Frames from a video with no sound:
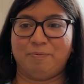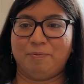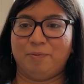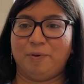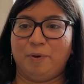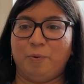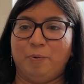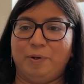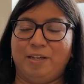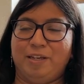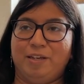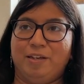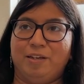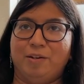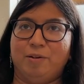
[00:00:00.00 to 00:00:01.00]

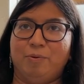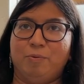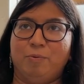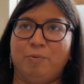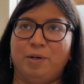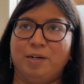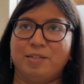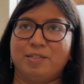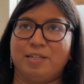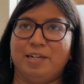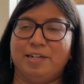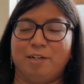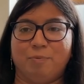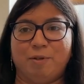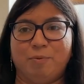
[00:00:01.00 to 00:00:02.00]
We worked a
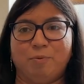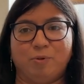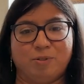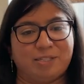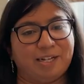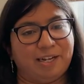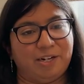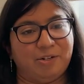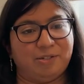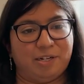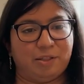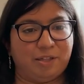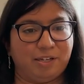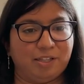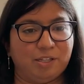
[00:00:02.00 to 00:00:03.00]
little bit more siloed, I
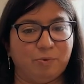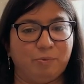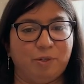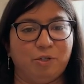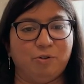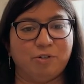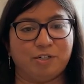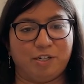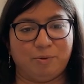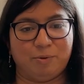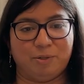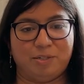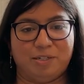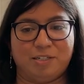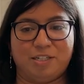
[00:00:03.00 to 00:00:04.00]
think, than we usually
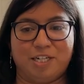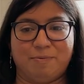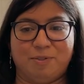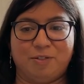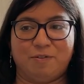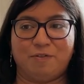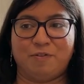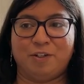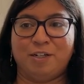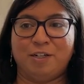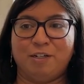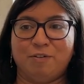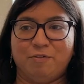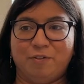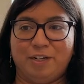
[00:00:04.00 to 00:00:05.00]
would in terms of
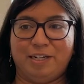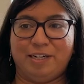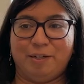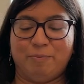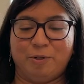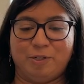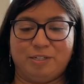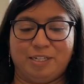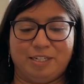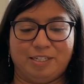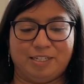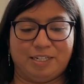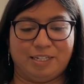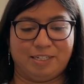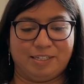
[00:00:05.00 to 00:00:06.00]
really pushing
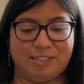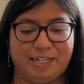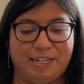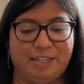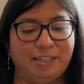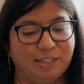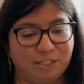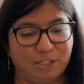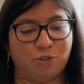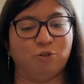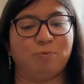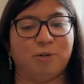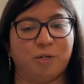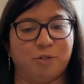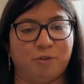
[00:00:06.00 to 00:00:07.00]
to say, this is
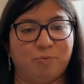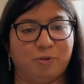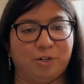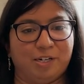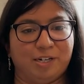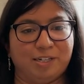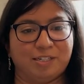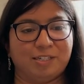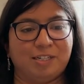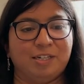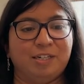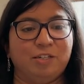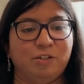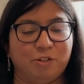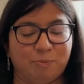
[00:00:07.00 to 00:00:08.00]
your part of the product,
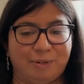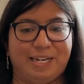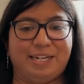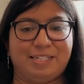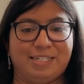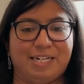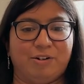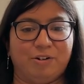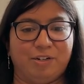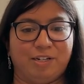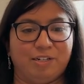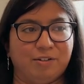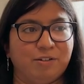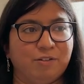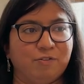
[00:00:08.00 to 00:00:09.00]
you can be heads down on
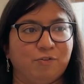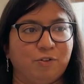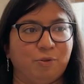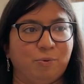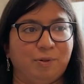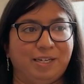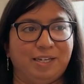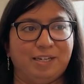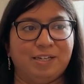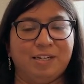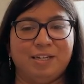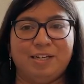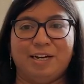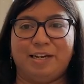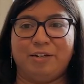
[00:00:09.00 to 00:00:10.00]
it for the week,
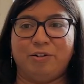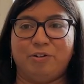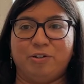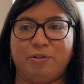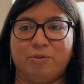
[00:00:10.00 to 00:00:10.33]
and